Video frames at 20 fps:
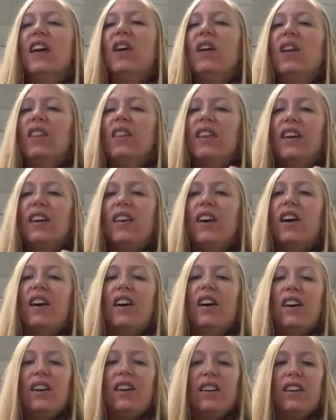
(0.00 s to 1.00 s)
There
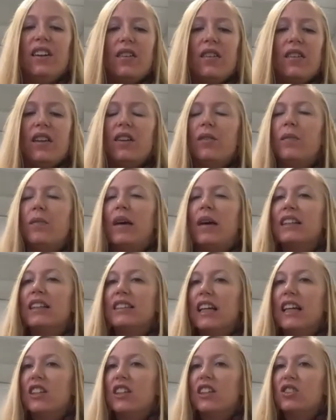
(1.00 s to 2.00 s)
are there are
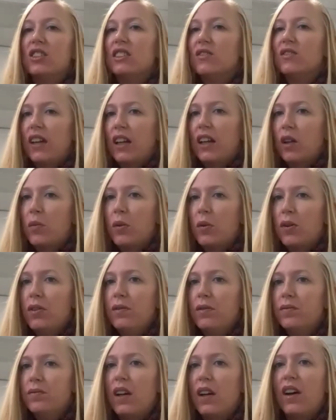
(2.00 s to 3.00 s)
meditations available
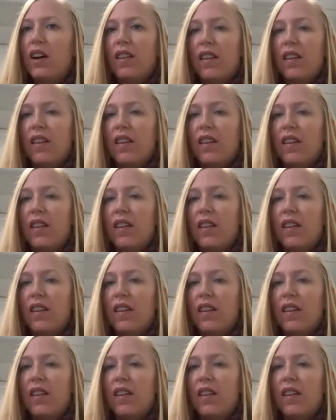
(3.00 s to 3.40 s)
online.